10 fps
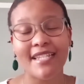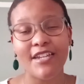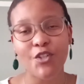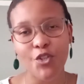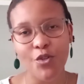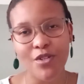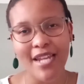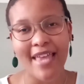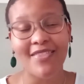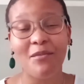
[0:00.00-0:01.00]
issued
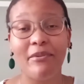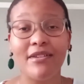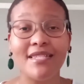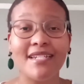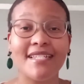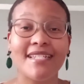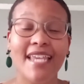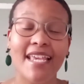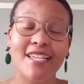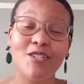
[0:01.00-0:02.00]
and the person is
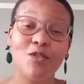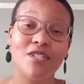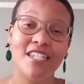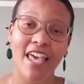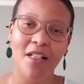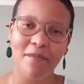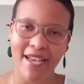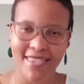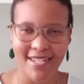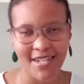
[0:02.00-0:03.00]
taken to jail
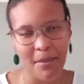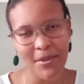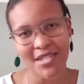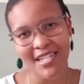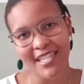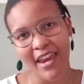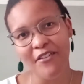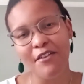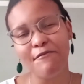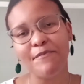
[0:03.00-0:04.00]
by the deputy
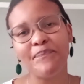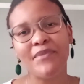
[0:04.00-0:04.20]
sheriff,